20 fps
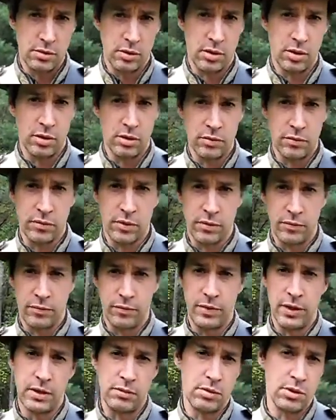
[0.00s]
of
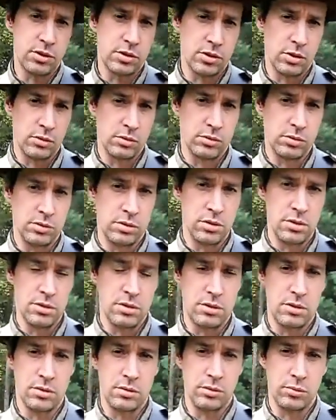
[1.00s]
Confederate
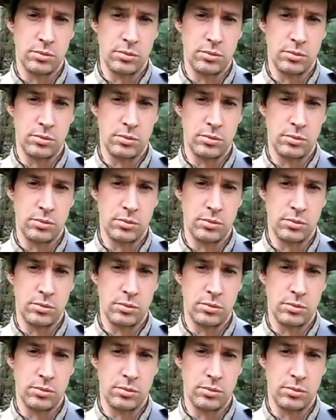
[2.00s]
soldiers